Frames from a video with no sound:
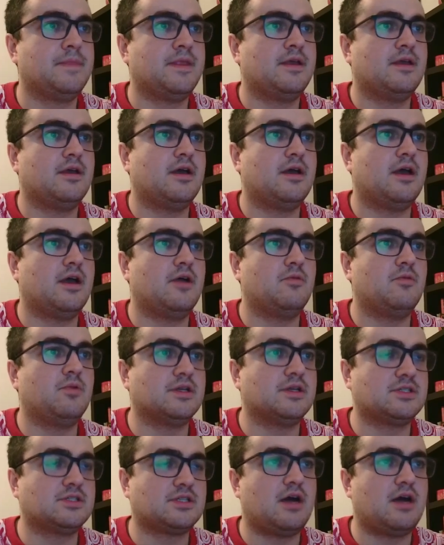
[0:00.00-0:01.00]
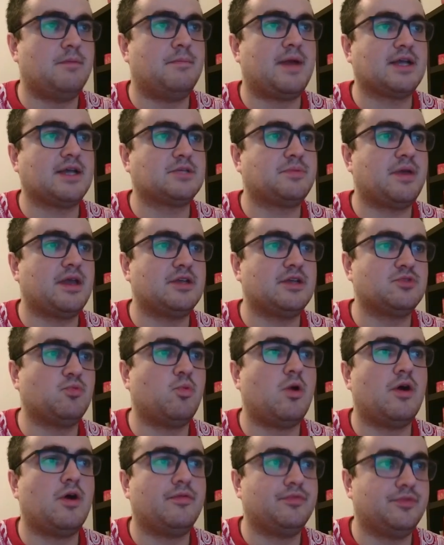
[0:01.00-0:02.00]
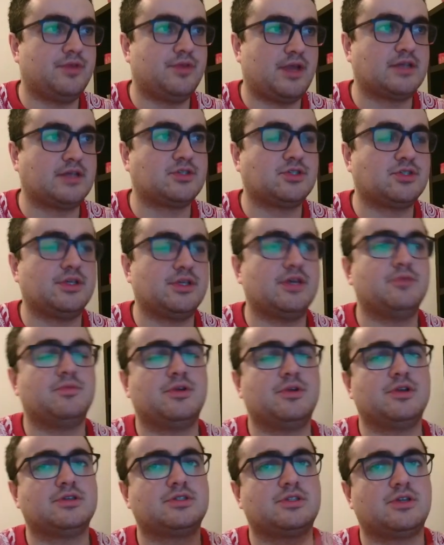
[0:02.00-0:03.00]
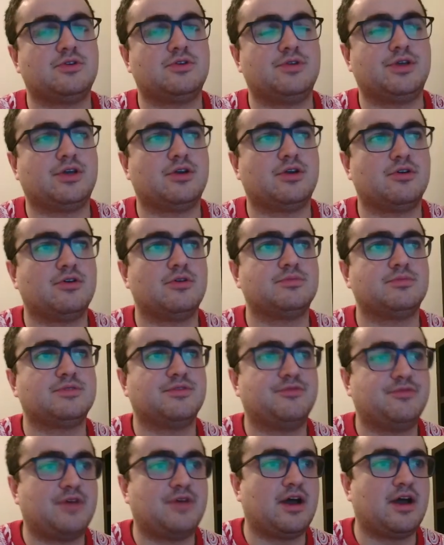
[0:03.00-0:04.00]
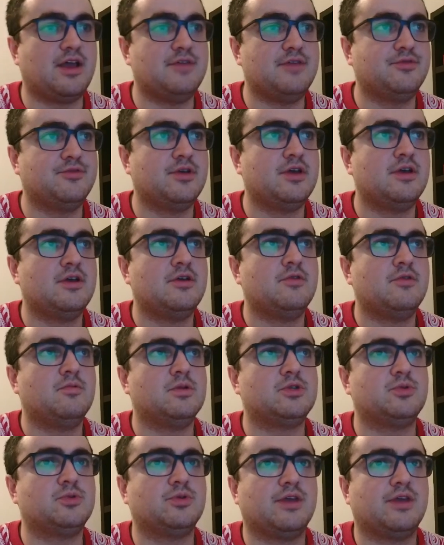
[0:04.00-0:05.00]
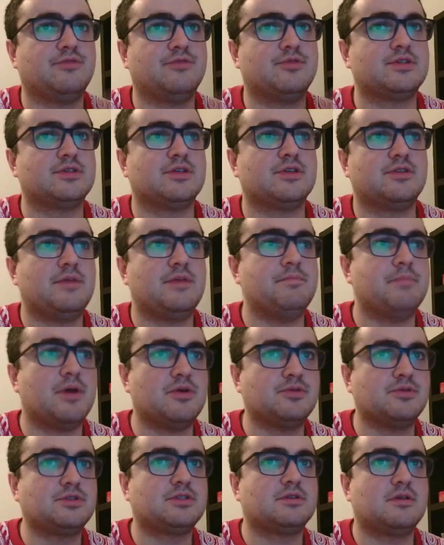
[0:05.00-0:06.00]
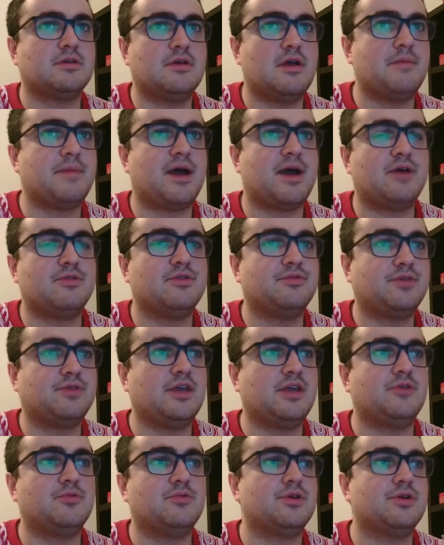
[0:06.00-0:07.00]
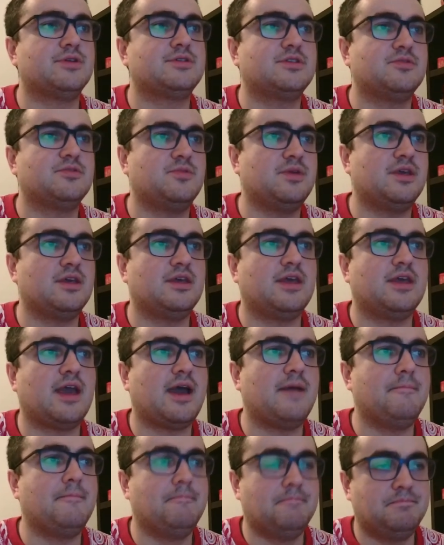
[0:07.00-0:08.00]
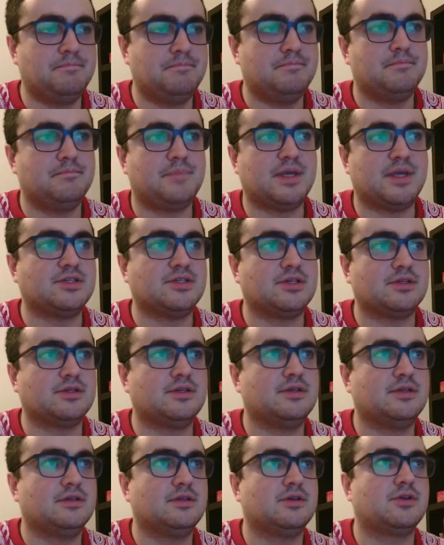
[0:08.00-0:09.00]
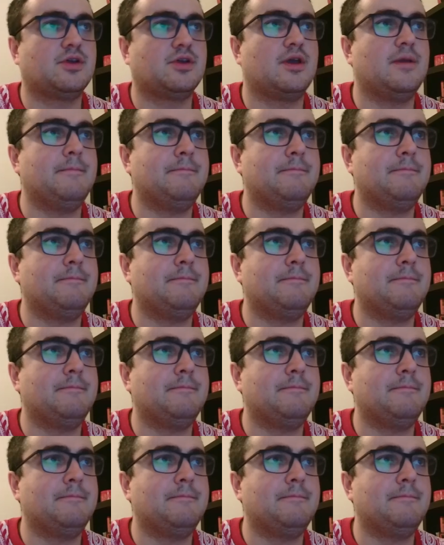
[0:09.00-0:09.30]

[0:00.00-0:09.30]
Uh, we're going to start on max page 1 actually, and we're going to slowly go up to 5, which will give us the most amount of keywords that we can get, basically, okay?